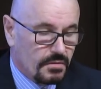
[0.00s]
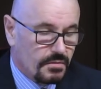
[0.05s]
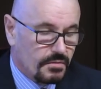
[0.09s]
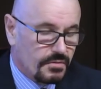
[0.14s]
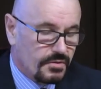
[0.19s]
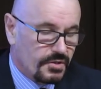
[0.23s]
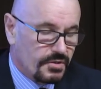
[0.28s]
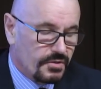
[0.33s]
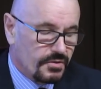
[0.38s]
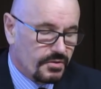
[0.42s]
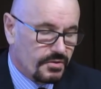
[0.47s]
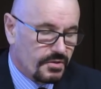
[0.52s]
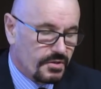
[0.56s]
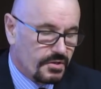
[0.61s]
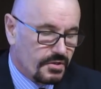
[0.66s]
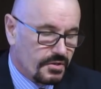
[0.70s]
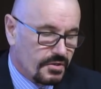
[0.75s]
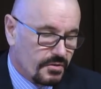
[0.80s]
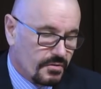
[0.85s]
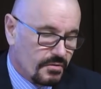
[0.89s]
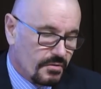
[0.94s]

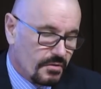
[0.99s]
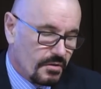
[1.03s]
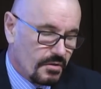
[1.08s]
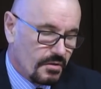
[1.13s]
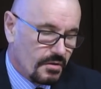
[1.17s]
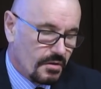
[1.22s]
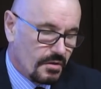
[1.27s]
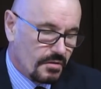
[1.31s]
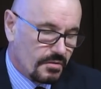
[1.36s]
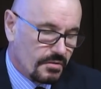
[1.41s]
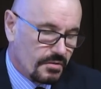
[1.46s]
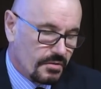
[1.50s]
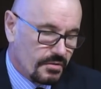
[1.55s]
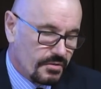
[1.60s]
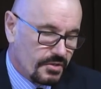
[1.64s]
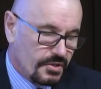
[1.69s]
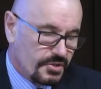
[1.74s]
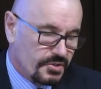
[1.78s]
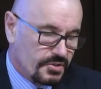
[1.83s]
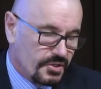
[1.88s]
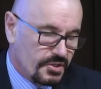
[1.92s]

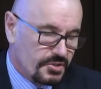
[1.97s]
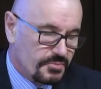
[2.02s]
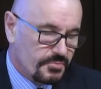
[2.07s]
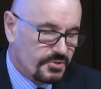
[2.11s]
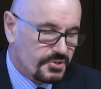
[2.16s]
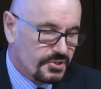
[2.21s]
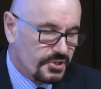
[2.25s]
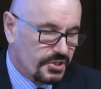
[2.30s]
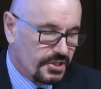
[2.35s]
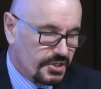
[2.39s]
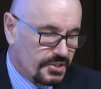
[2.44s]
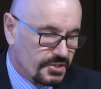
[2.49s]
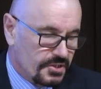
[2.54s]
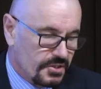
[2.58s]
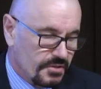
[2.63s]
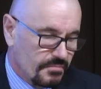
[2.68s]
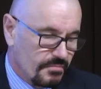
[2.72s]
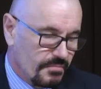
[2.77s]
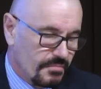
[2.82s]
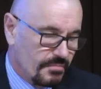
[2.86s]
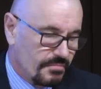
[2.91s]
These proceedings are